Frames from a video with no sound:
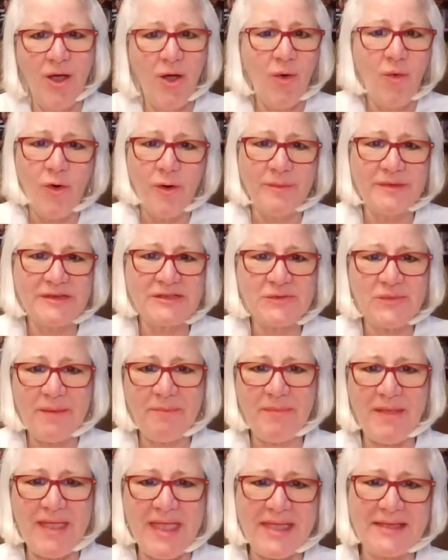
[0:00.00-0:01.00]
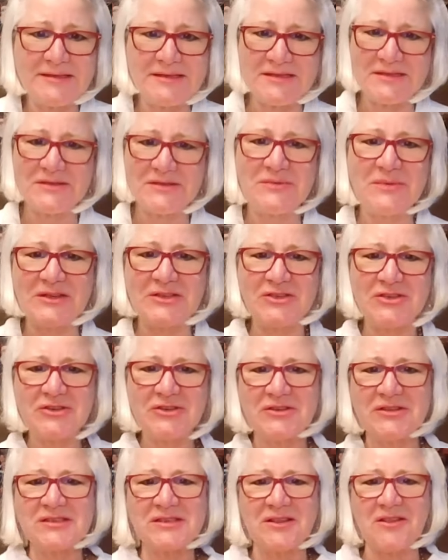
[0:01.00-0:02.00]
Wore my sweatpants and
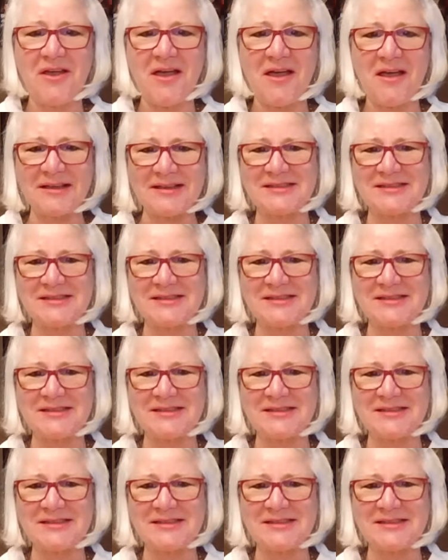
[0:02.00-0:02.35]
sweatshirts a lot